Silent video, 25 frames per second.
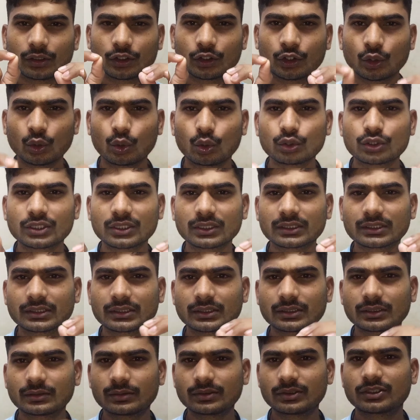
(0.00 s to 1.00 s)
huge
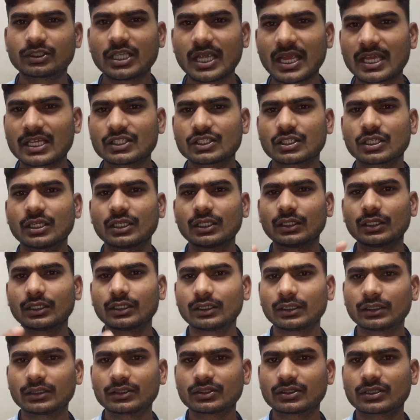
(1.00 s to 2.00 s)
change in
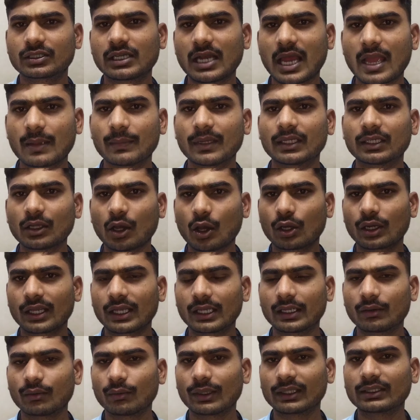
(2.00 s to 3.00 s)
climate or
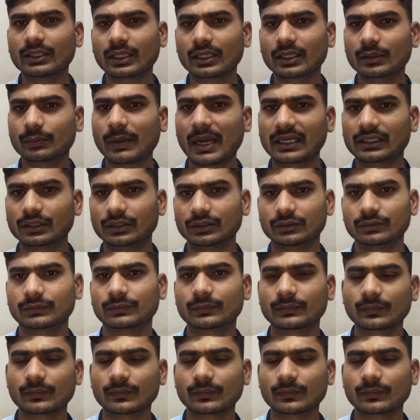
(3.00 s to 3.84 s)
weather pattern.